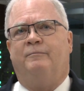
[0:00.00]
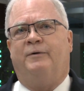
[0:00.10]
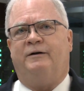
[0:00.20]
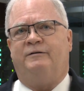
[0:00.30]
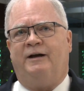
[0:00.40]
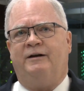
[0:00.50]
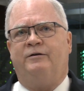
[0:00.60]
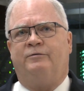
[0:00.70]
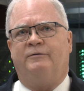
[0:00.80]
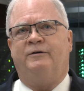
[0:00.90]
but
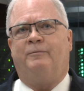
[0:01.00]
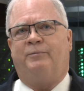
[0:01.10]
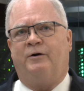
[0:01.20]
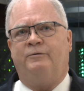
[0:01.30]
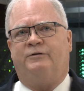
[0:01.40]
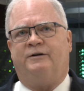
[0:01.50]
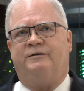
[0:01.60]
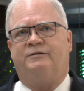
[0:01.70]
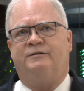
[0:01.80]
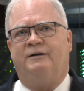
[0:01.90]
data-driven
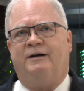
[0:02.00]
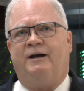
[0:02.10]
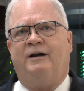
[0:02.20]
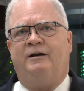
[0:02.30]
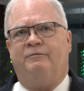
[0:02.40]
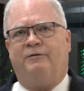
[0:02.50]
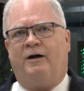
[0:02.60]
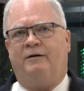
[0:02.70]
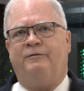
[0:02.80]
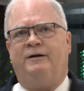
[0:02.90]
approaches and
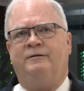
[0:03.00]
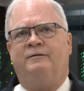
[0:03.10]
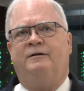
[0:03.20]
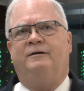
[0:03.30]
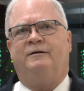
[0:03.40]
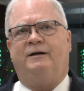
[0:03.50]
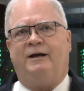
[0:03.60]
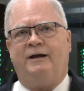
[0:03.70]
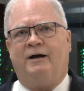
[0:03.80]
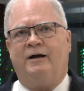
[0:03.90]
evolving
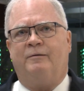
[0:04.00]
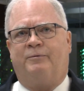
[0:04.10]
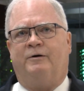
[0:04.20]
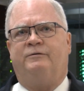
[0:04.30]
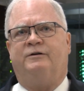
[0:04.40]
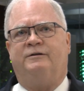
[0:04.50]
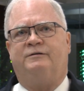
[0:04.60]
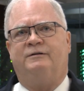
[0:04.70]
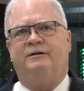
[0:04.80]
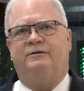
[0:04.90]
AI
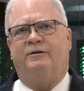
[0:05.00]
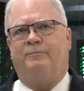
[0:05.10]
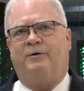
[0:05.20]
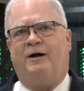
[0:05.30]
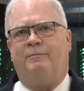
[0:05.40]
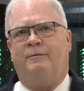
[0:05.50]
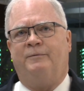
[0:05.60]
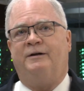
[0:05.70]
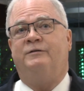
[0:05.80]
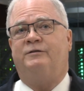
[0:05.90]
approaches to the
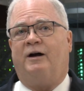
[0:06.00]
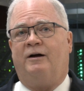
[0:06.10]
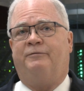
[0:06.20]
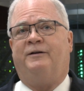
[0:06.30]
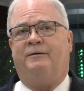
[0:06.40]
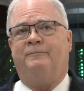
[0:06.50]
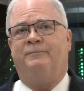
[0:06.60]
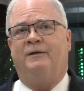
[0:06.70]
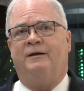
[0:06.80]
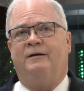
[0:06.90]
problem can solve them
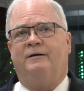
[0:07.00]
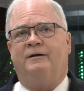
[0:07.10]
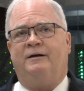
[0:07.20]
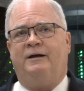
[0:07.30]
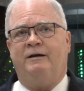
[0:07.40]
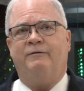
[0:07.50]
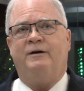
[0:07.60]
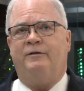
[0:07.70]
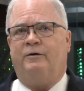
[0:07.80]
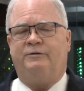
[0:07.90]

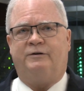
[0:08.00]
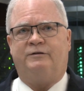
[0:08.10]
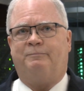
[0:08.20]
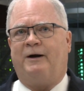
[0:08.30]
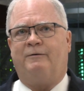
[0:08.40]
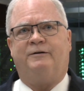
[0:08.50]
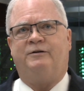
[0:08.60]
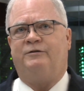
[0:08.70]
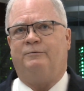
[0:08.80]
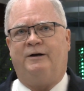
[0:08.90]
even in those disparate
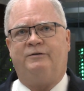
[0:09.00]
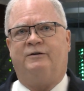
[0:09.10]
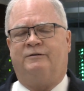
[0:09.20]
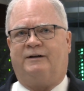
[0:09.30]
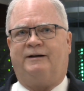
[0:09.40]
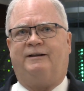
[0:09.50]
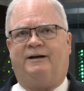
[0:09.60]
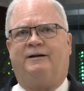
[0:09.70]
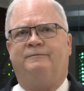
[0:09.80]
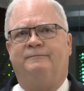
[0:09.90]
situations like that.